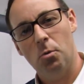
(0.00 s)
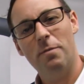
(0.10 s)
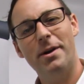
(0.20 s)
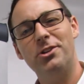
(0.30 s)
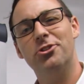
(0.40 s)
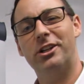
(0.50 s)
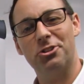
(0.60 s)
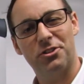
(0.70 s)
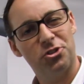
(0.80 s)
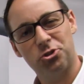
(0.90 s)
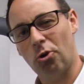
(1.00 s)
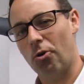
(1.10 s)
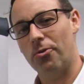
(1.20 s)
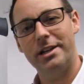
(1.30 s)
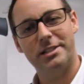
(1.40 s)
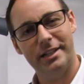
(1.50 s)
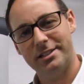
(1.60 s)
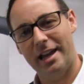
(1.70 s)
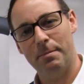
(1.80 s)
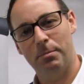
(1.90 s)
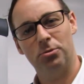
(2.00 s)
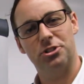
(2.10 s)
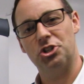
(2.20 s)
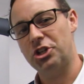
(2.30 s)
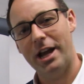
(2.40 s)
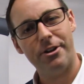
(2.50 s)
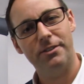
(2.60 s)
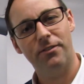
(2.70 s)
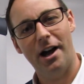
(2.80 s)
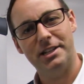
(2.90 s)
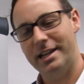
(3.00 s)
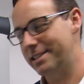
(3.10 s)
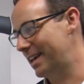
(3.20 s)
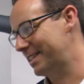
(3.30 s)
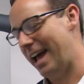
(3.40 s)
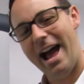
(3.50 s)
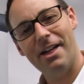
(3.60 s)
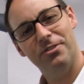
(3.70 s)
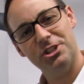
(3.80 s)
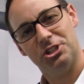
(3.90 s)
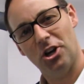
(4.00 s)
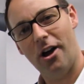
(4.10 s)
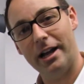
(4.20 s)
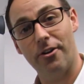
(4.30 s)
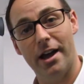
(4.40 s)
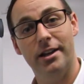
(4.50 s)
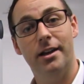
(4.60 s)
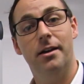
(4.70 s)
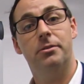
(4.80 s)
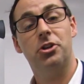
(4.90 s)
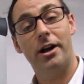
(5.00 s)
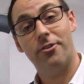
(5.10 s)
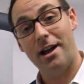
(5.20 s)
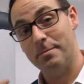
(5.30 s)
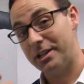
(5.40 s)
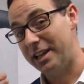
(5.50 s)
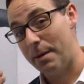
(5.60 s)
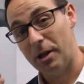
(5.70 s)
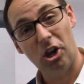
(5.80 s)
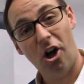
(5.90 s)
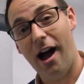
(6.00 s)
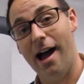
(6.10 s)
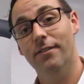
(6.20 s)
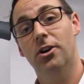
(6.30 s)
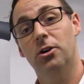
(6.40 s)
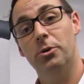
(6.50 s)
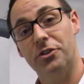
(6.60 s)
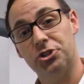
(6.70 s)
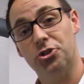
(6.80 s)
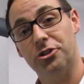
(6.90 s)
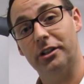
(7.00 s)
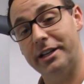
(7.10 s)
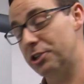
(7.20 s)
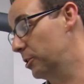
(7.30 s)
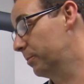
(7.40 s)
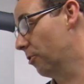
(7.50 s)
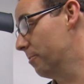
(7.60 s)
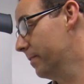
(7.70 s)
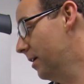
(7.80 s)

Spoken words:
We've been using lots of stories and examples and sharing of ideas as to how this diagram can come alive with a student leadership group.